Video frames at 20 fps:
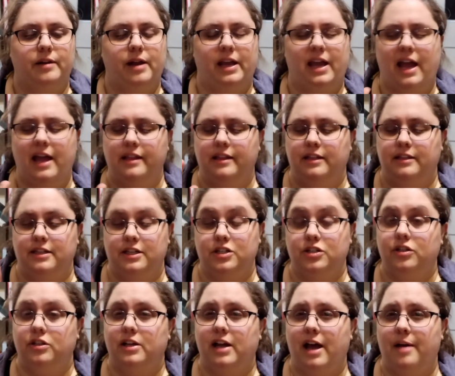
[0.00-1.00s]
I got in a
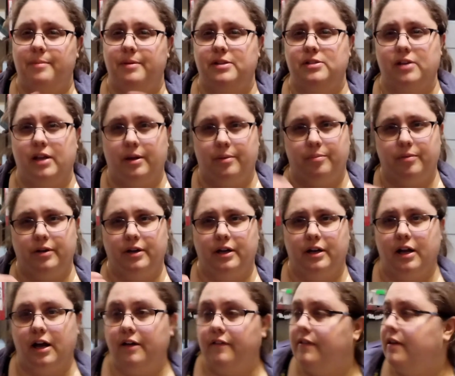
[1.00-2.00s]
digital copy, so I get printed
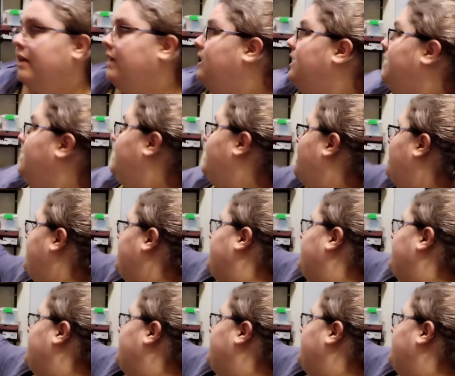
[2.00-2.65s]
off. And